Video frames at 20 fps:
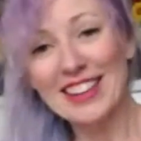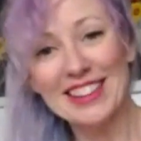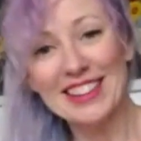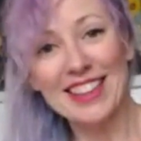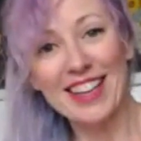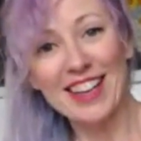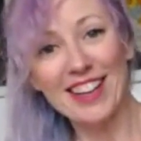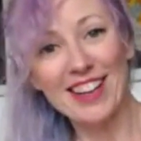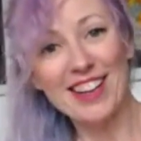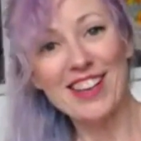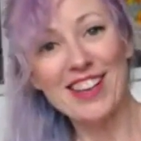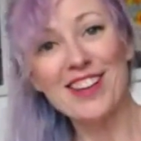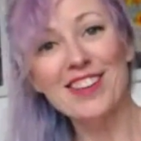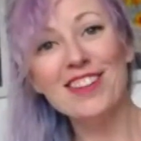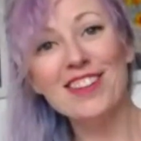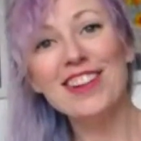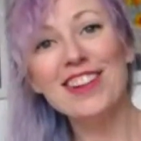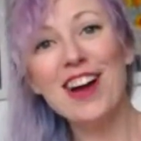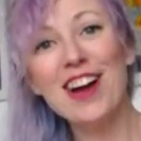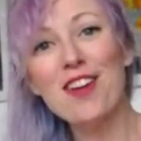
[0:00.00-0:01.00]

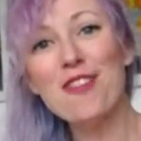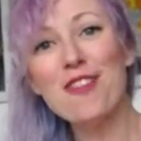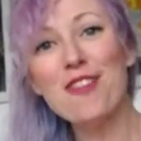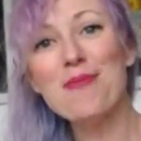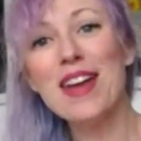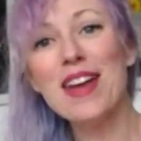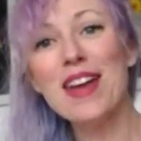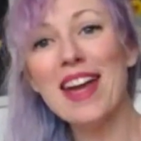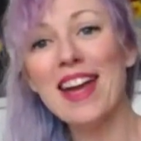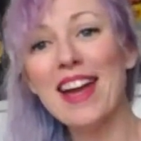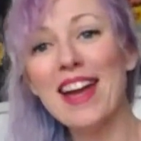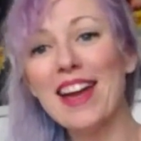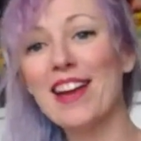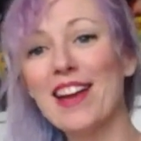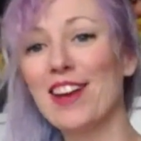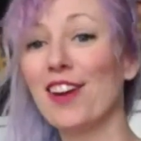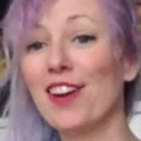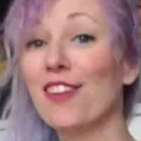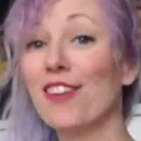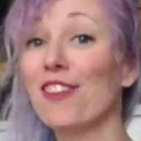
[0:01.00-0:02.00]
Crystal, you love
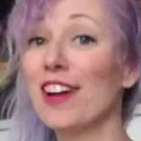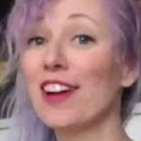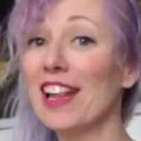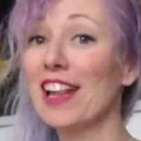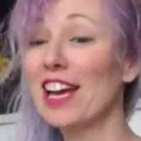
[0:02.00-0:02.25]
me.